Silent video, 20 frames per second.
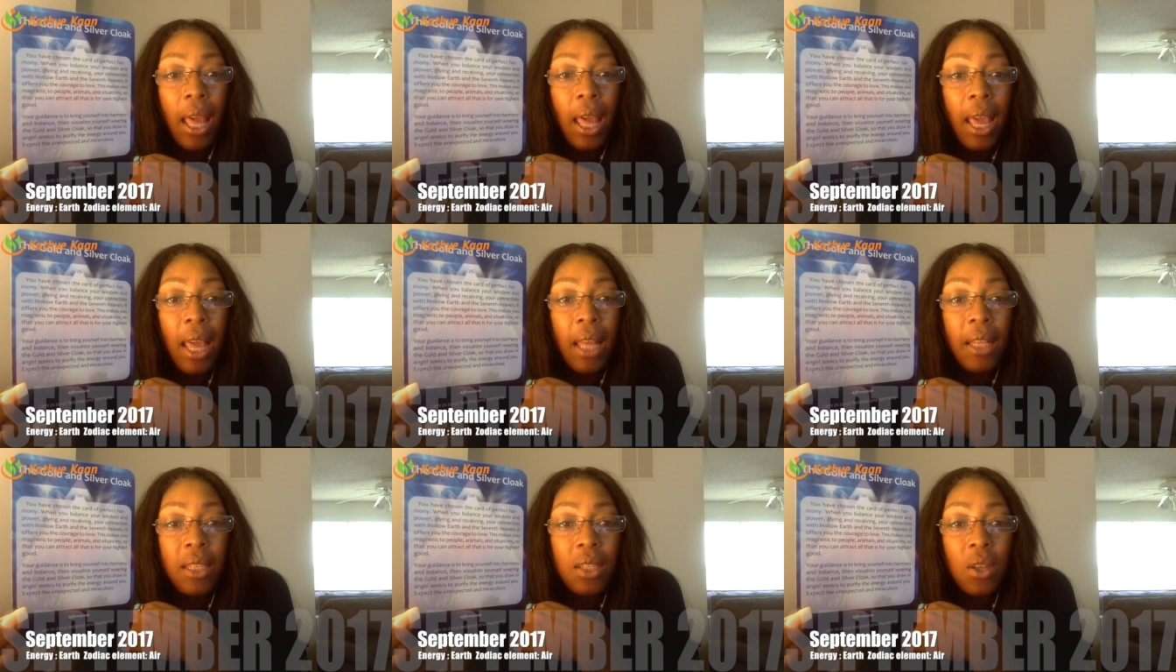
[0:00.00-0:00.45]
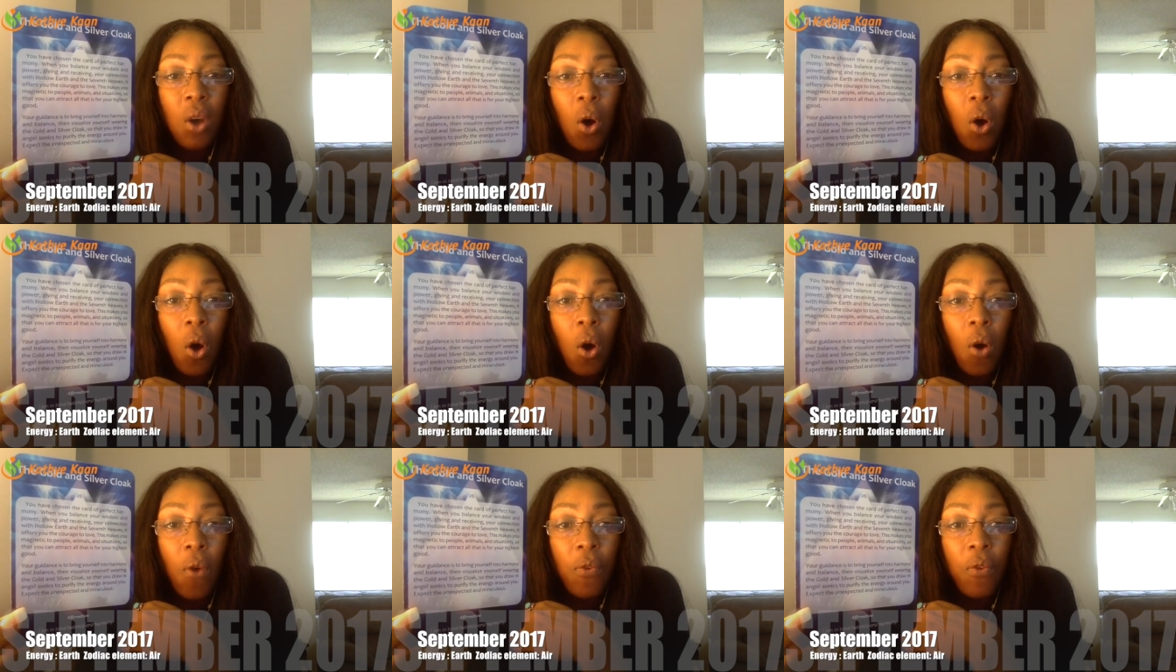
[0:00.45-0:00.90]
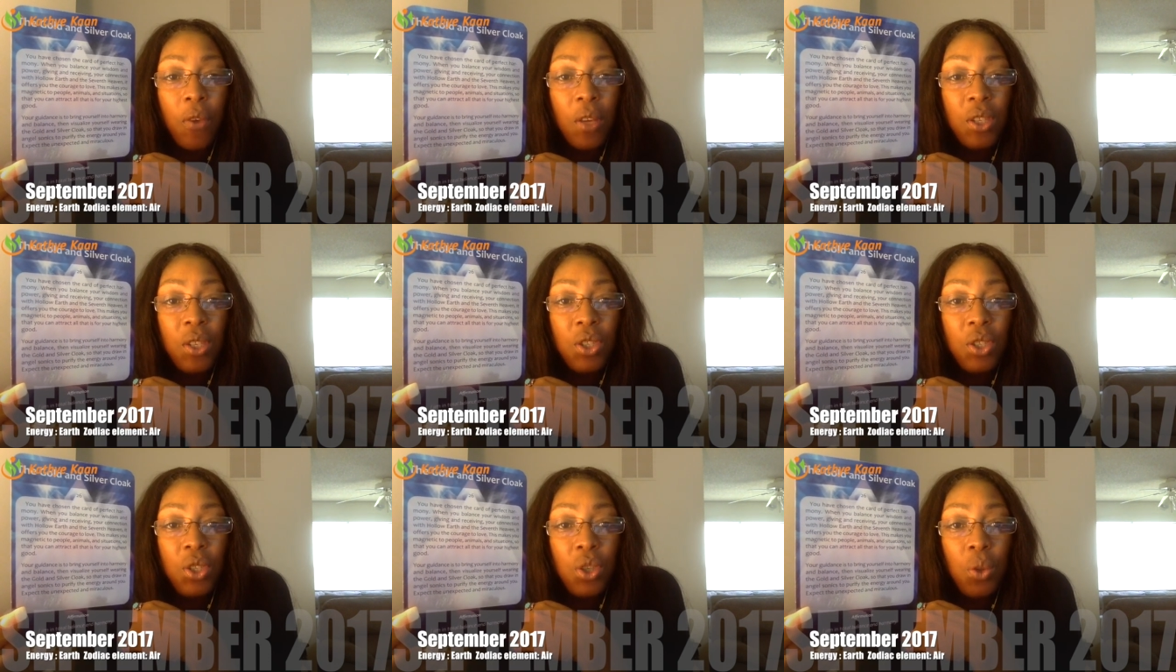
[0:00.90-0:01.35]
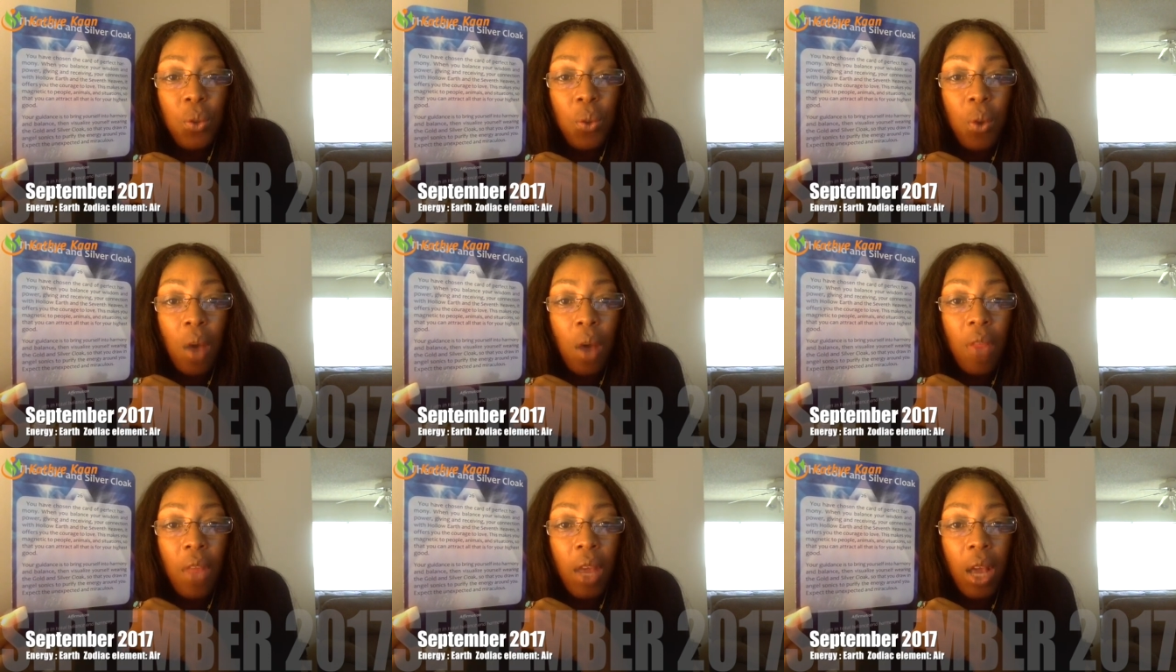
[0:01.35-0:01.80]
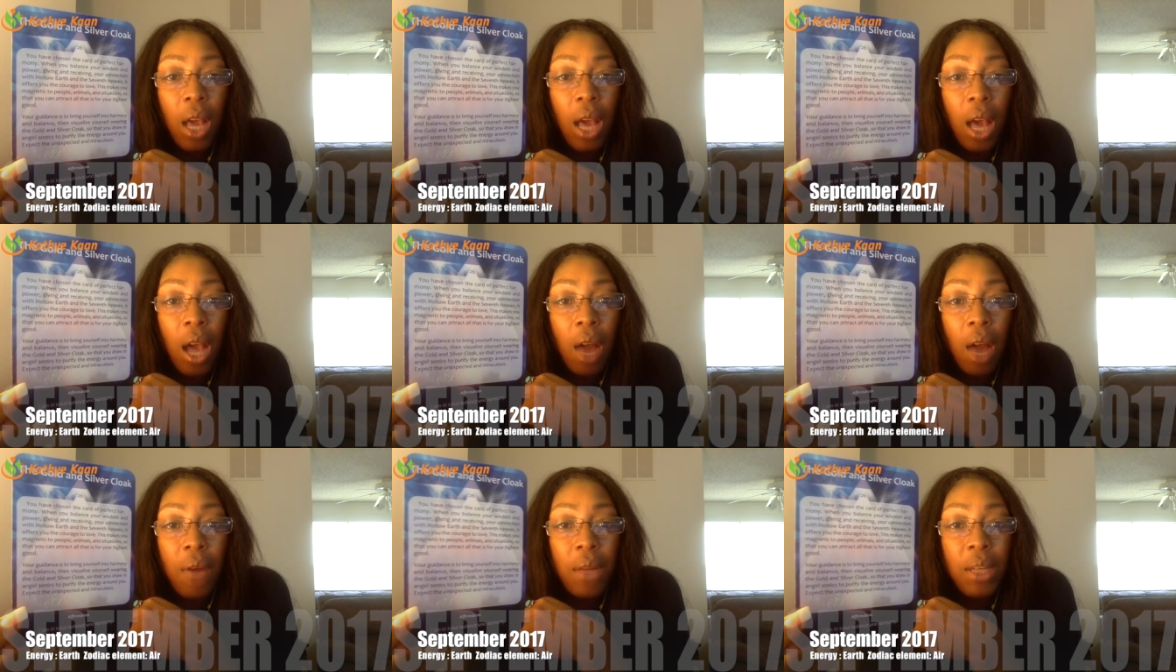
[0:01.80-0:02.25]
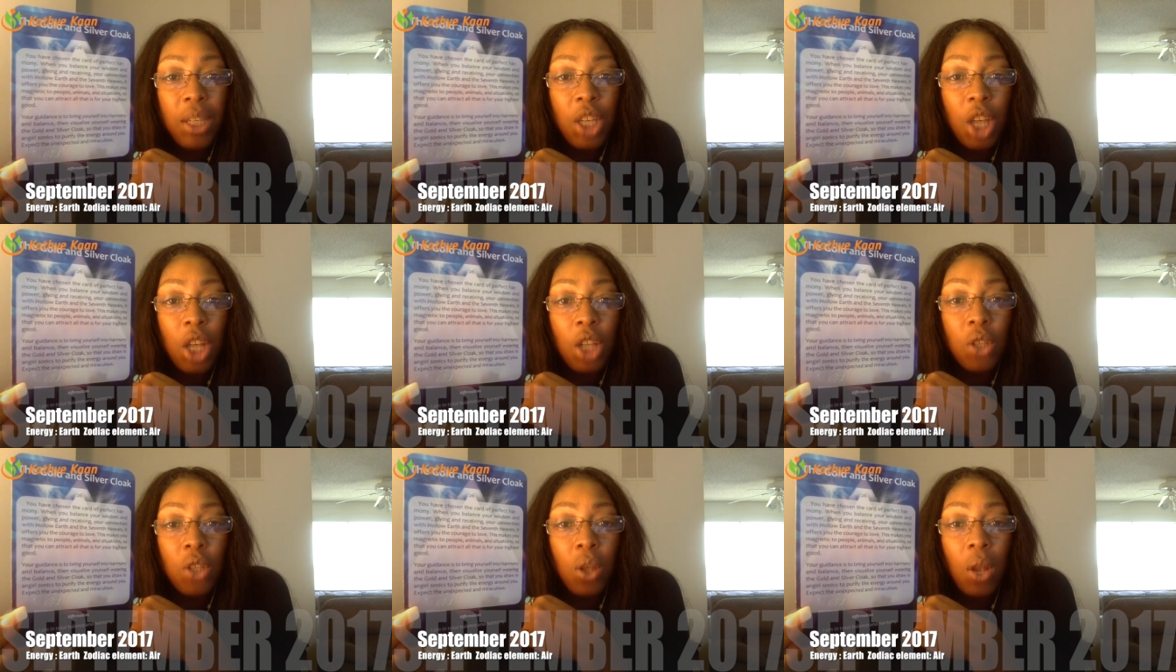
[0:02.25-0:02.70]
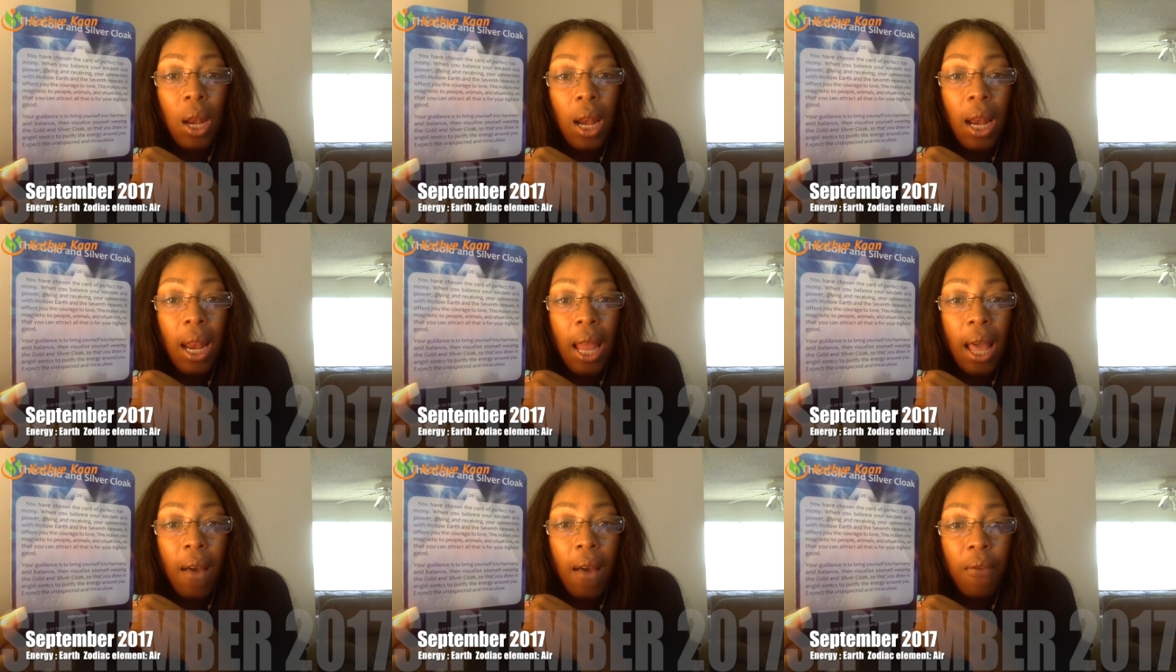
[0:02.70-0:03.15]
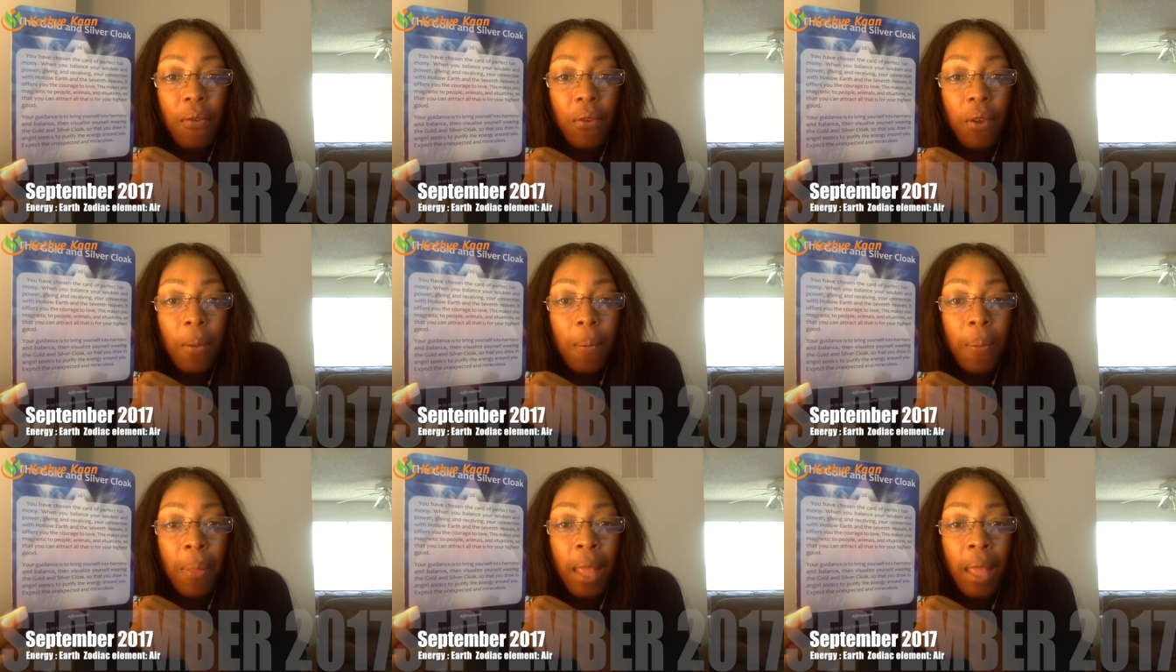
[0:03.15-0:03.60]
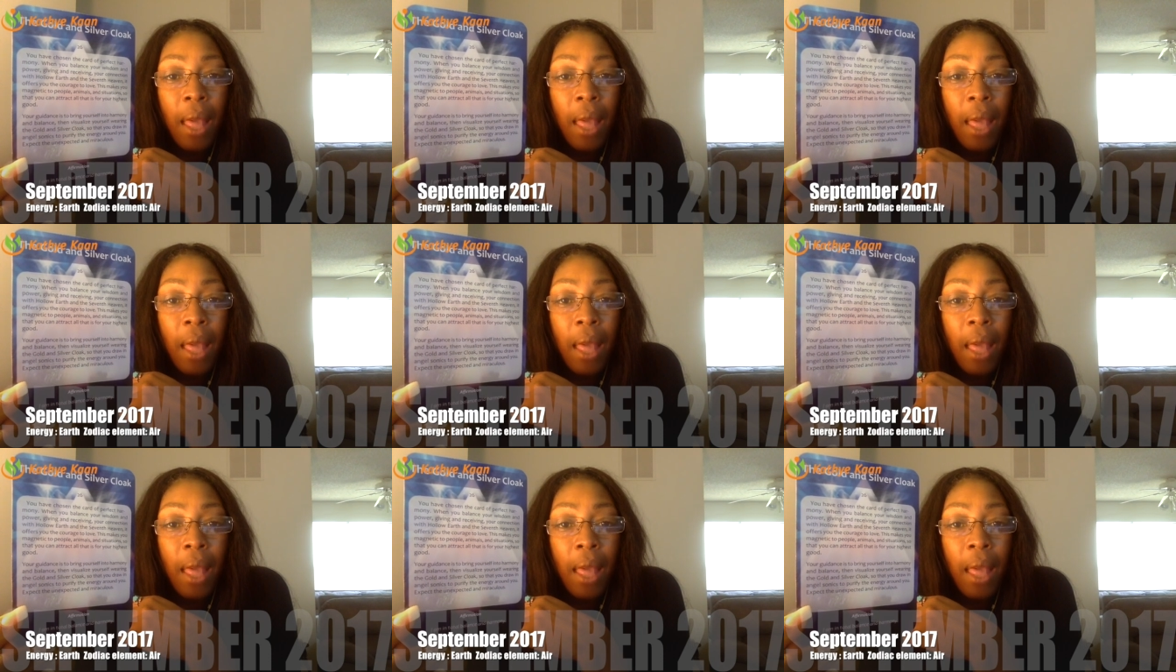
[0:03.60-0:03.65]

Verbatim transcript: It offers you the courage to love.